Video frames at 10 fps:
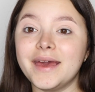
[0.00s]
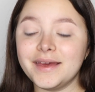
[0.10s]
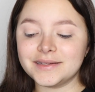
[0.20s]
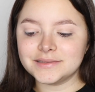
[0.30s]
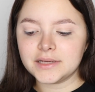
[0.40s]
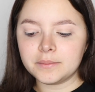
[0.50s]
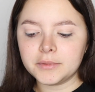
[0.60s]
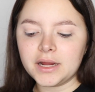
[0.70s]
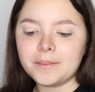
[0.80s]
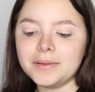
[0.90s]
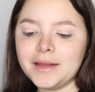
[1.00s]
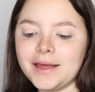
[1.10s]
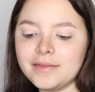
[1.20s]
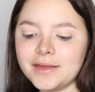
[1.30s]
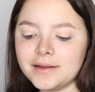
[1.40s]
and I'm gonna
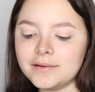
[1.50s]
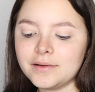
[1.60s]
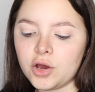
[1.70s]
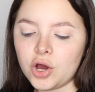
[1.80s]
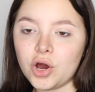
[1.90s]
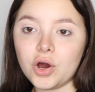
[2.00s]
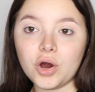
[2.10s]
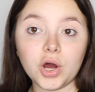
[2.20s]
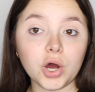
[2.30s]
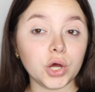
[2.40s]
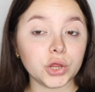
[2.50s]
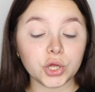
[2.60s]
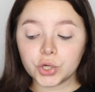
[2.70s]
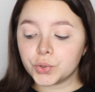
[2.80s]
apply that on the